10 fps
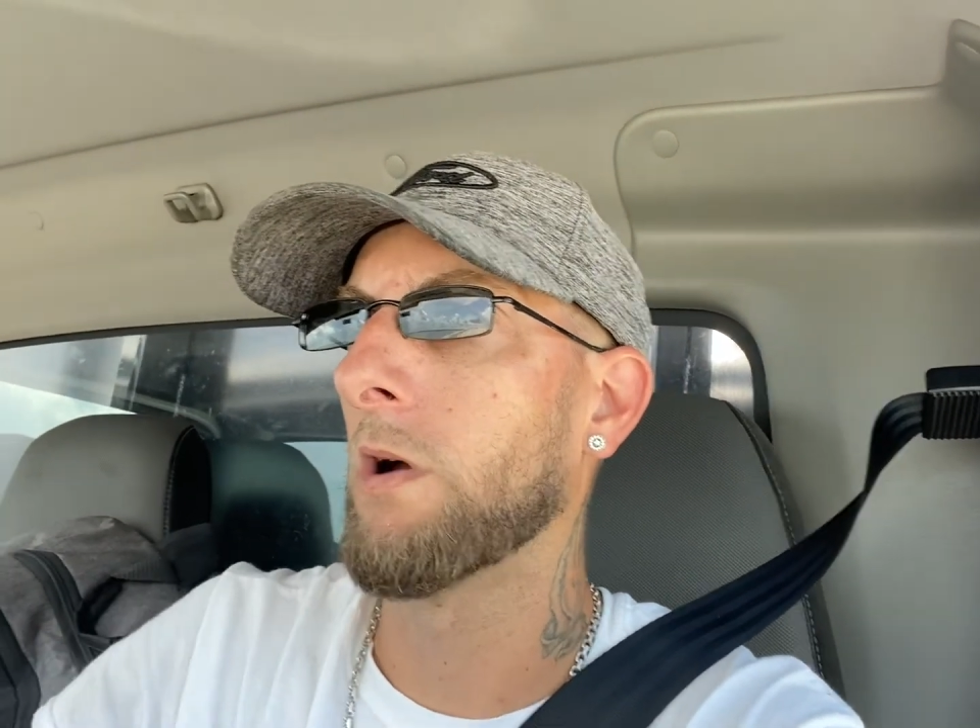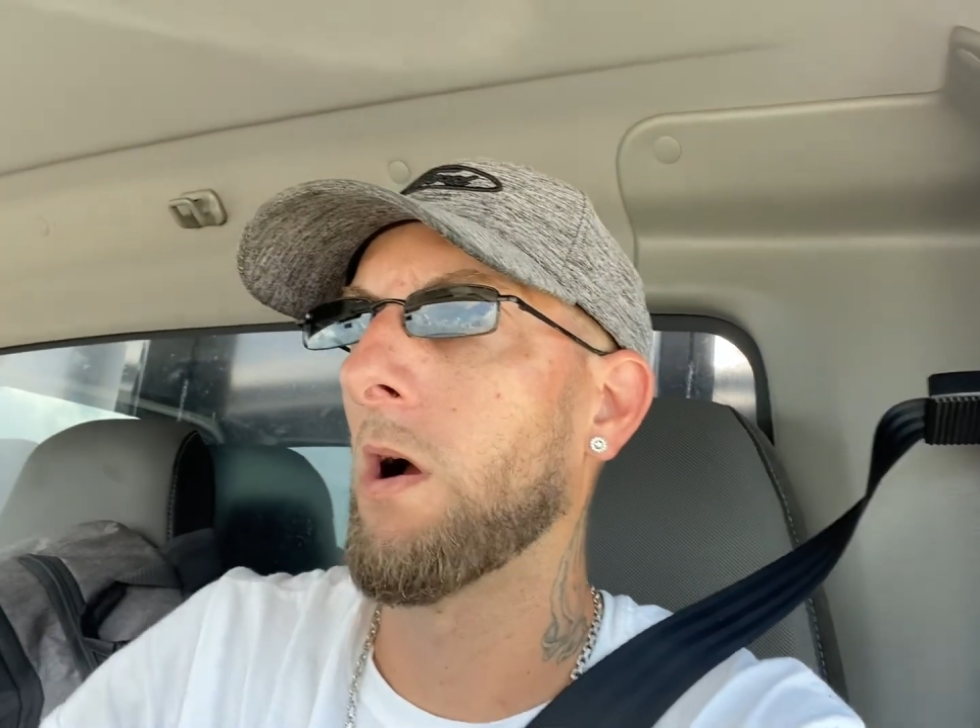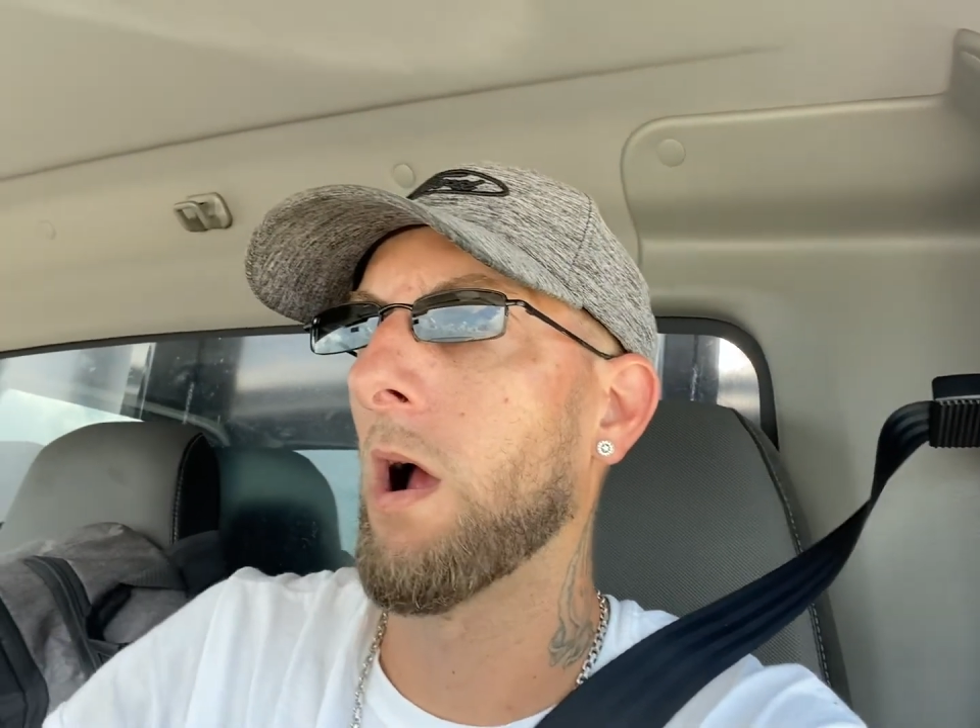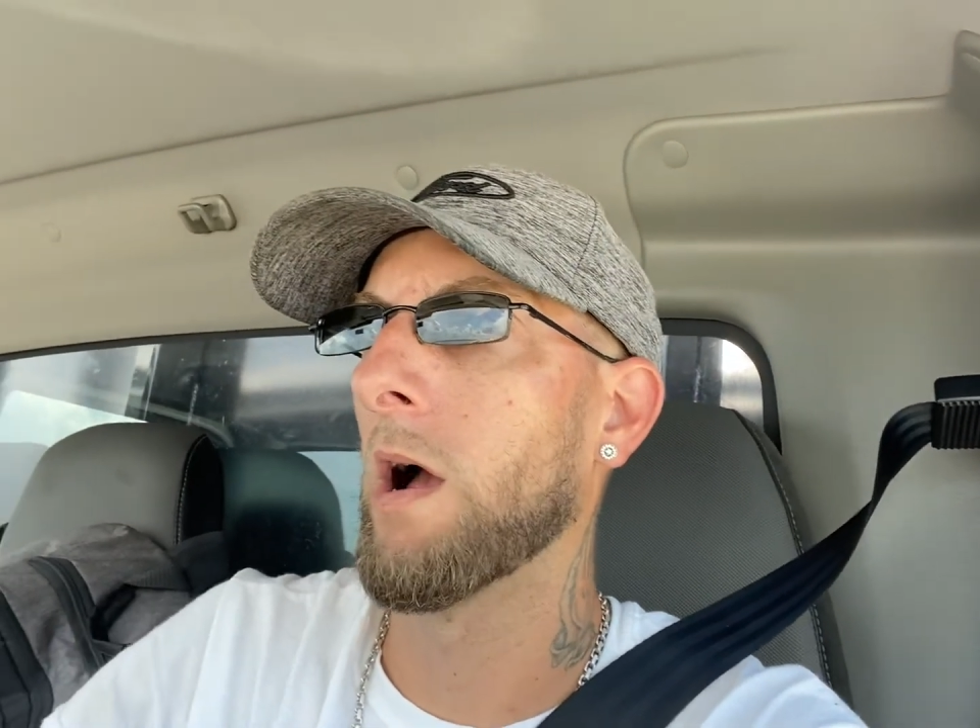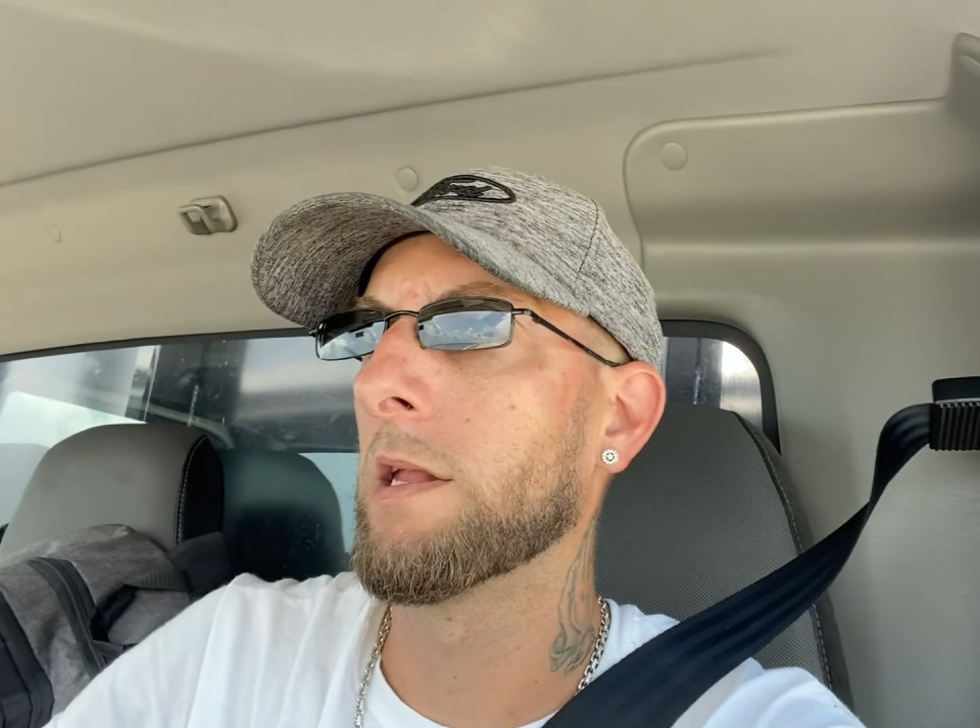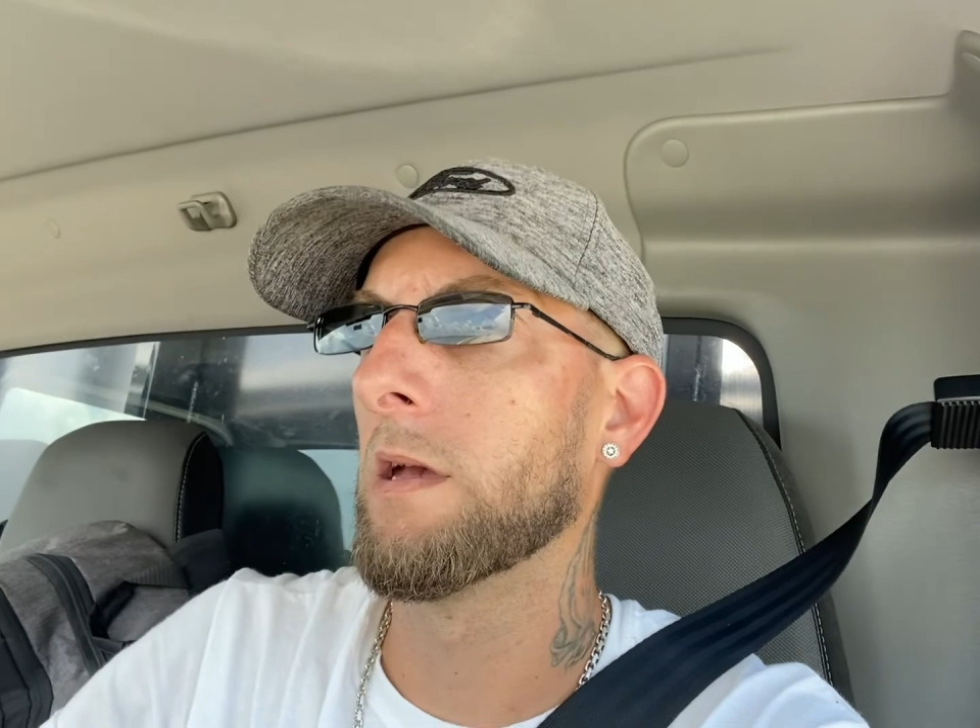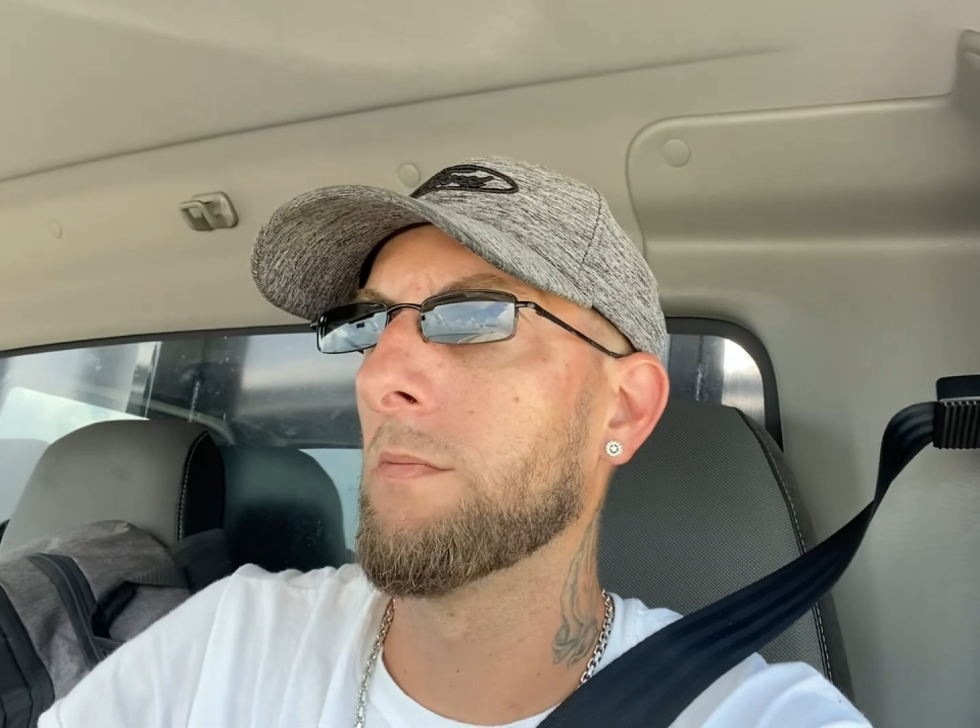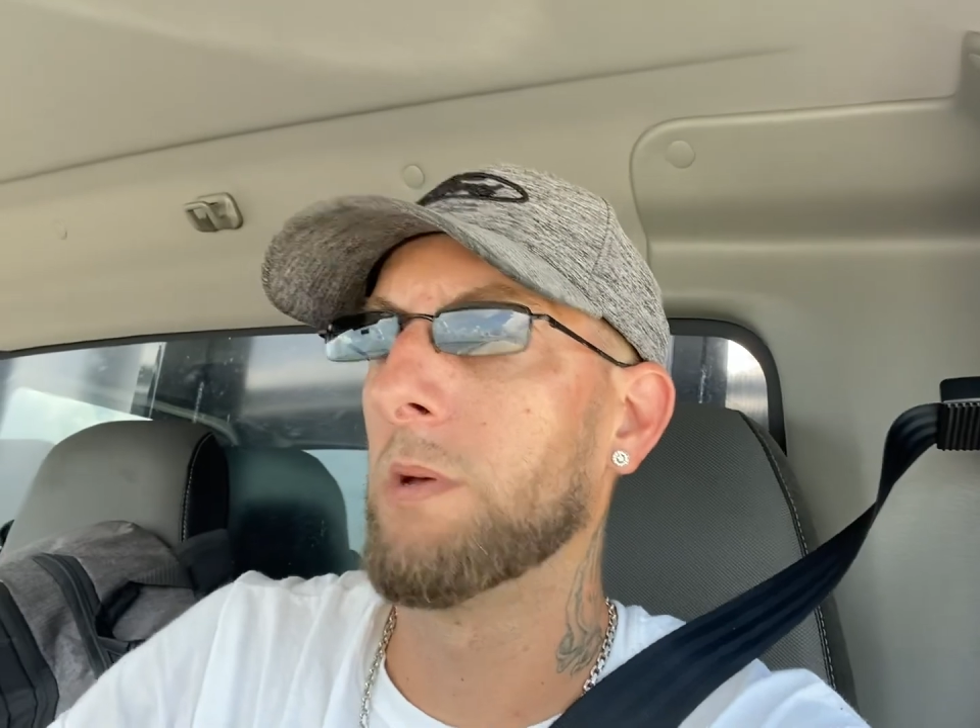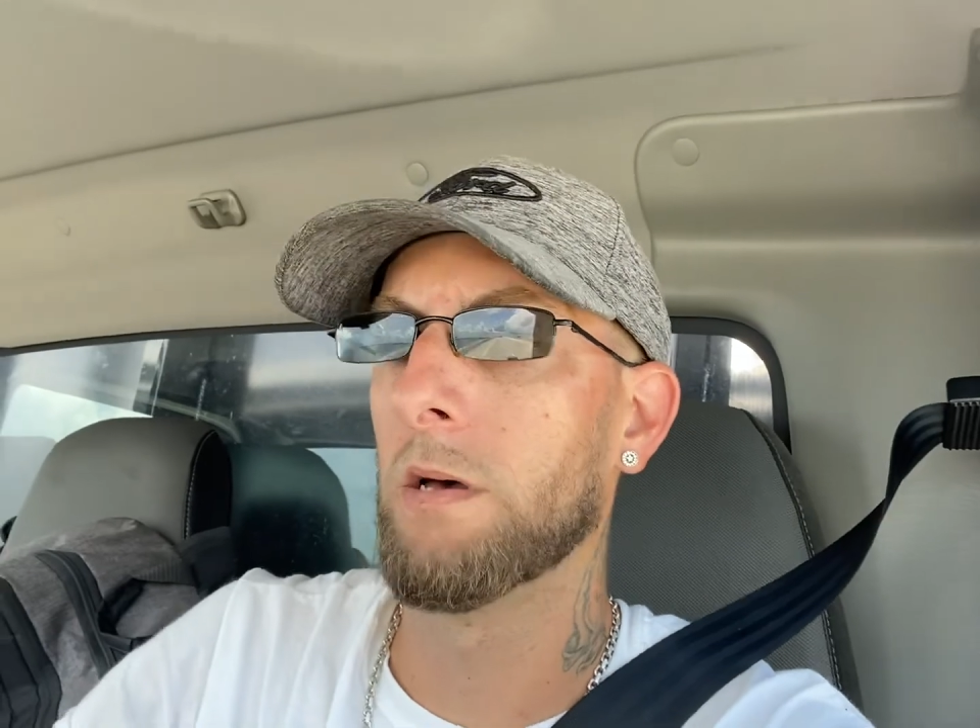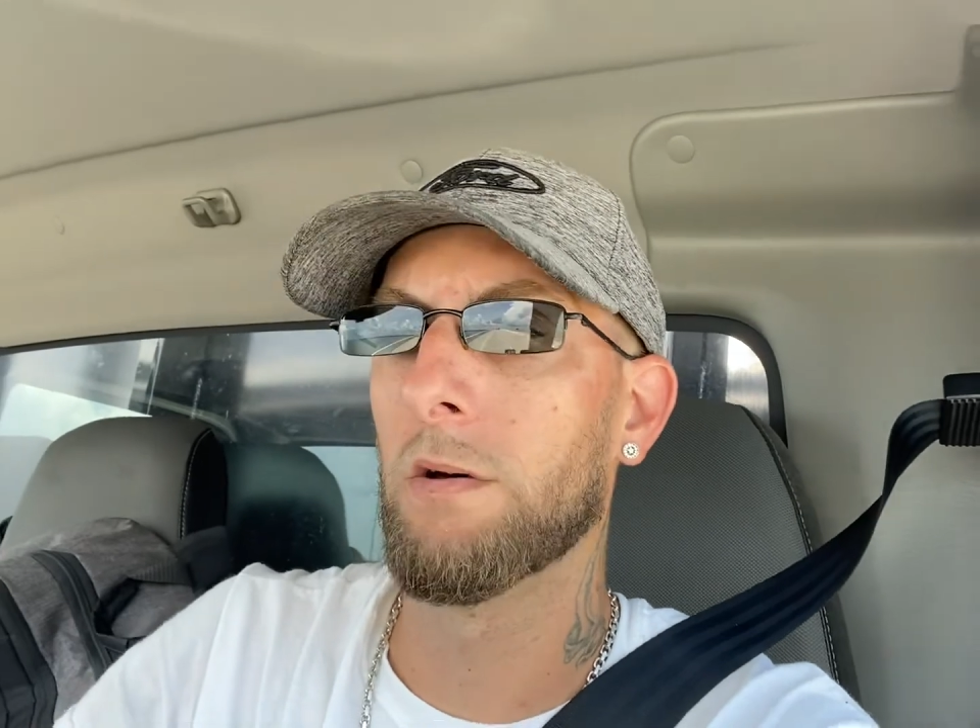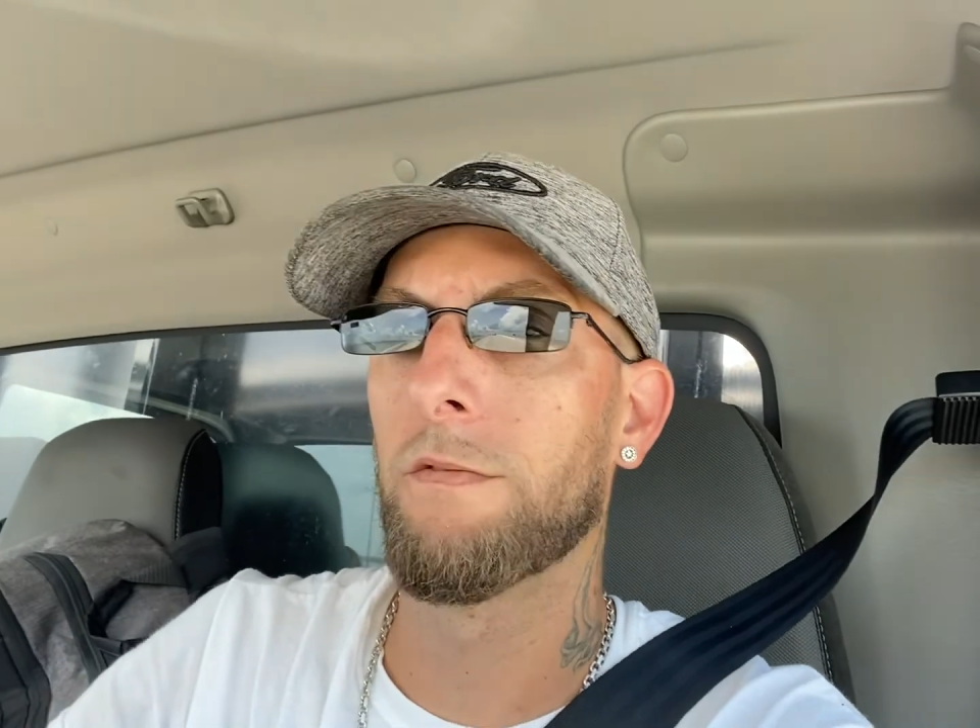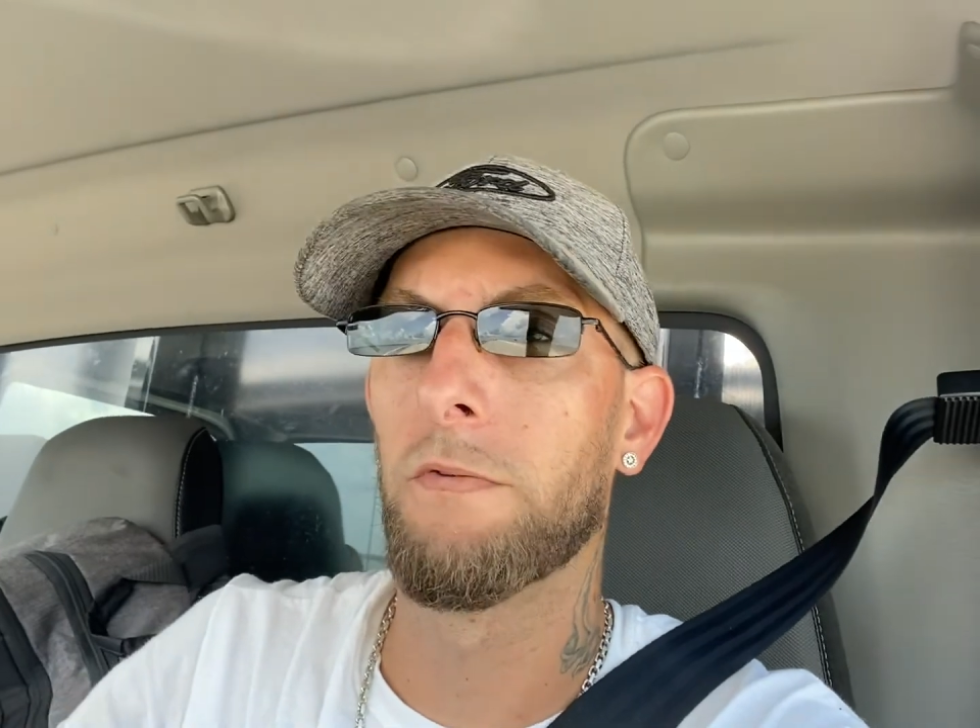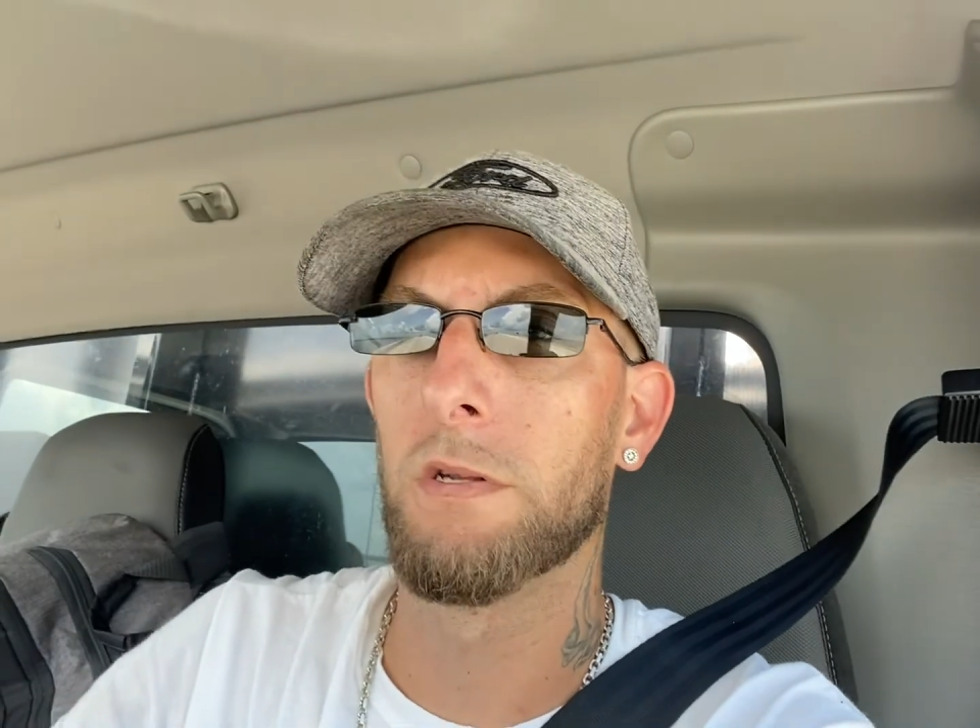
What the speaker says: car audio build for